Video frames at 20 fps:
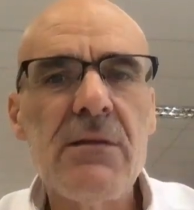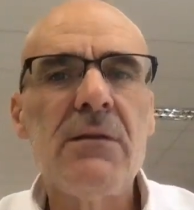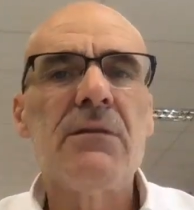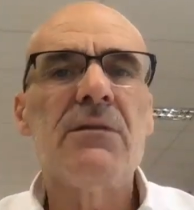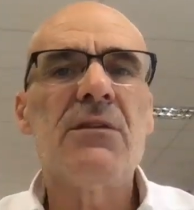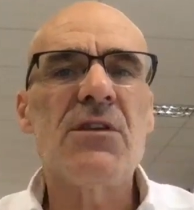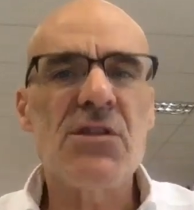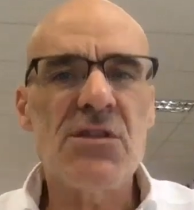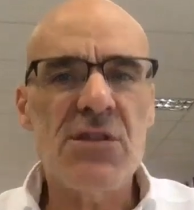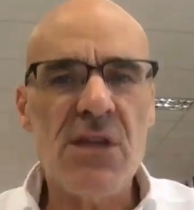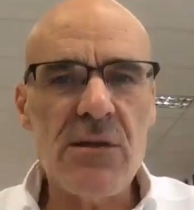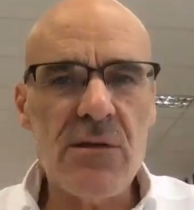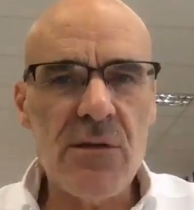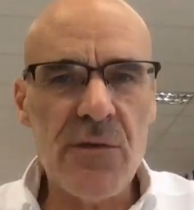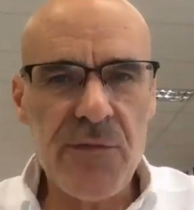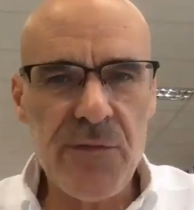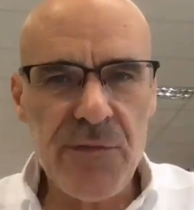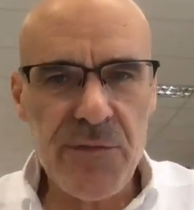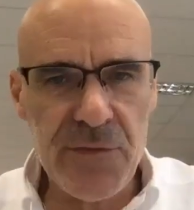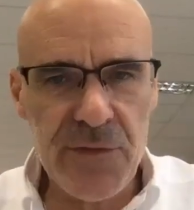the state of
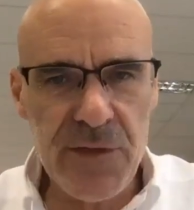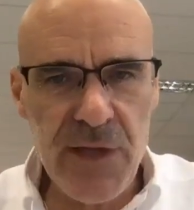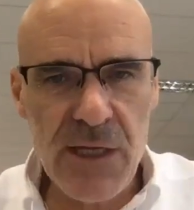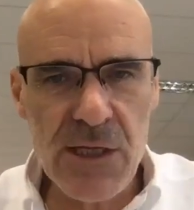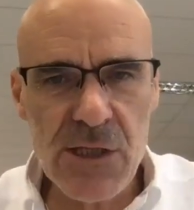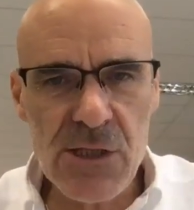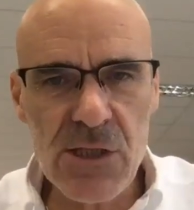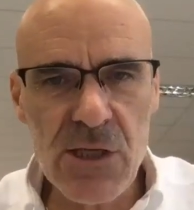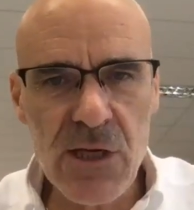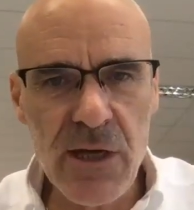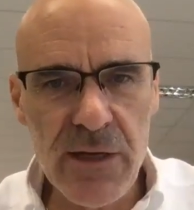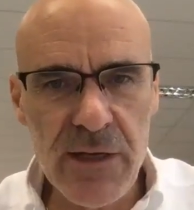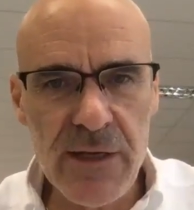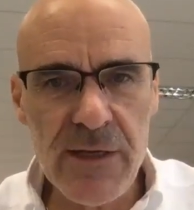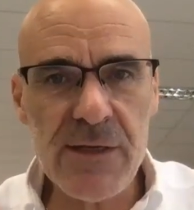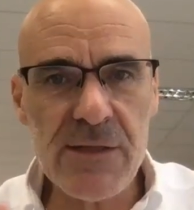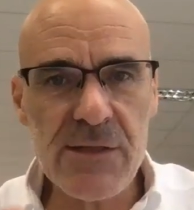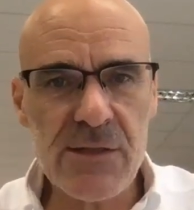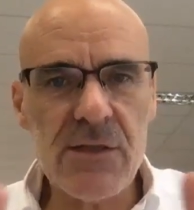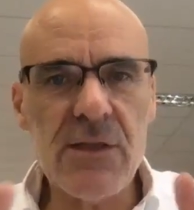nature
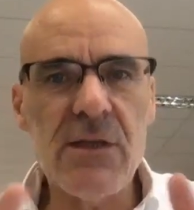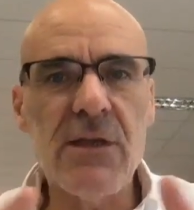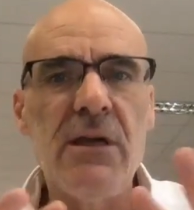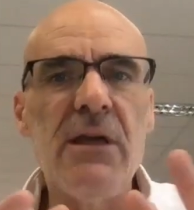is